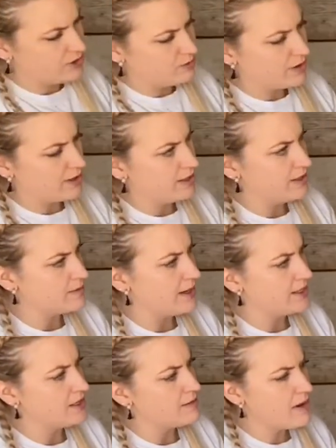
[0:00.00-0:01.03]
what colours
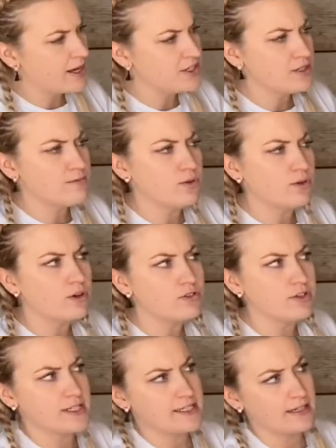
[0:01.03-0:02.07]
I might do more
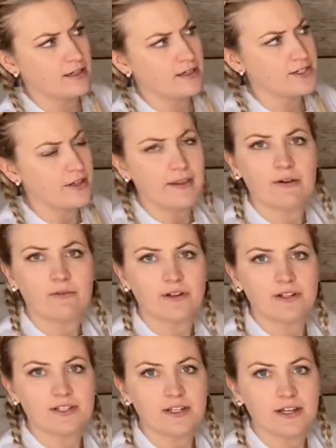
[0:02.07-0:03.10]
contrasting colours on that one.
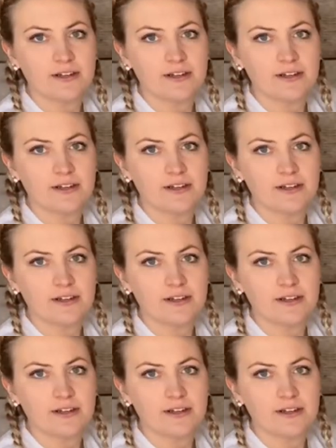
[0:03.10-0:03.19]
So